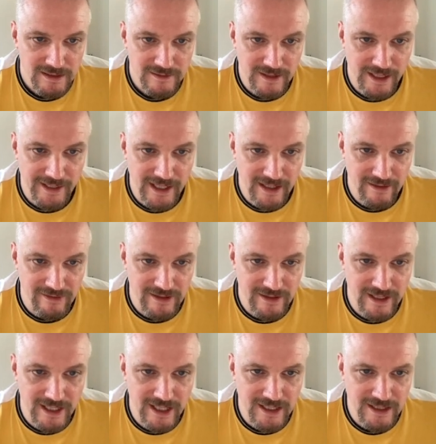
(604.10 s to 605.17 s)
that area
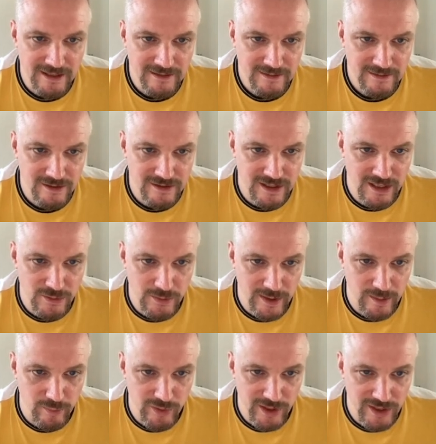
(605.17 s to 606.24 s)
there, because that's where the
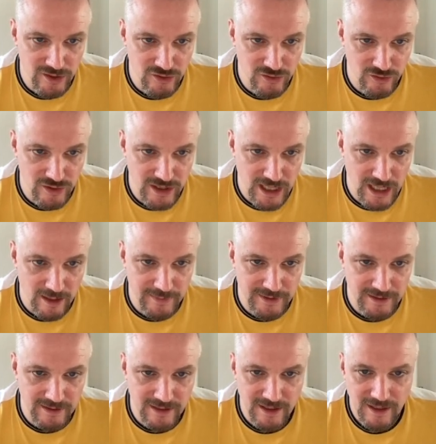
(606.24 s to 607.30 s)
break of structure
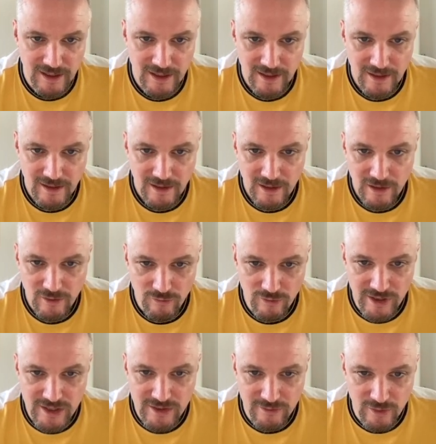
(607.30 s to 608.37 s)
happened.
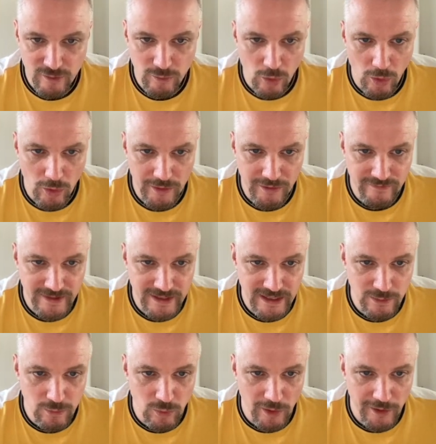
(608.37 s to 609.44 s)
Risk to reward of nearly
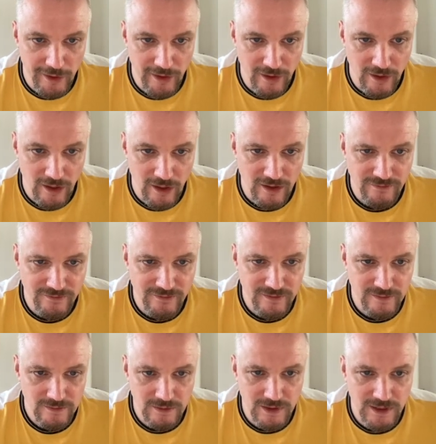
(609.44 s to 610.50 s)
1.5.
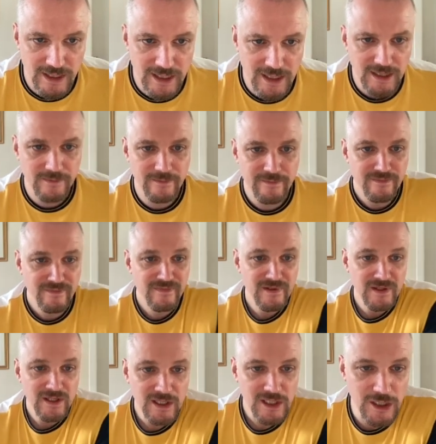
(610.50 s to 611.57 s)
Okay.
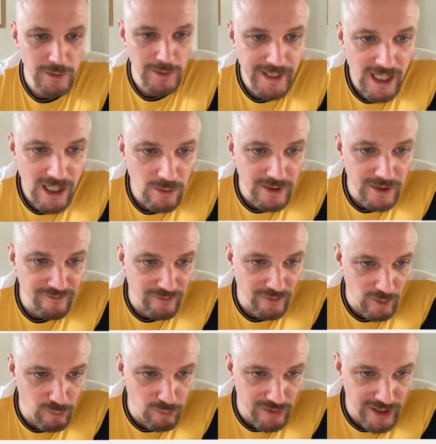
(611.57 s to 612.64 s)
You are now waiting for
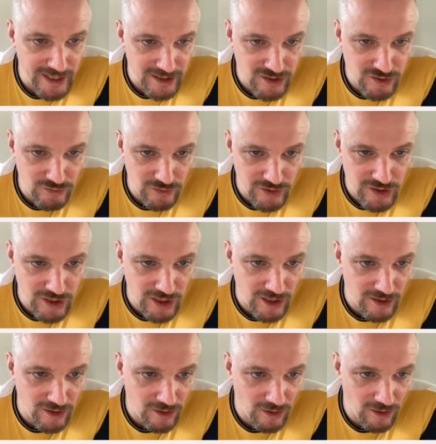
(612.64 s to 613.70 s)
a break of
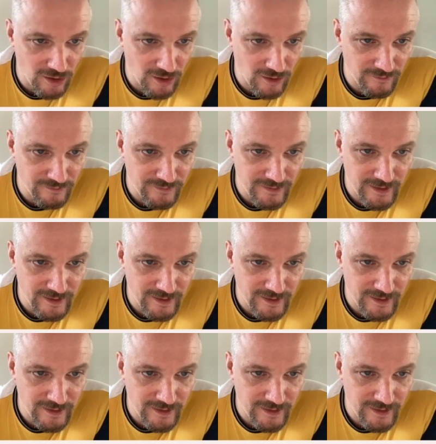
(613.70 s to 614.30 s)
structure of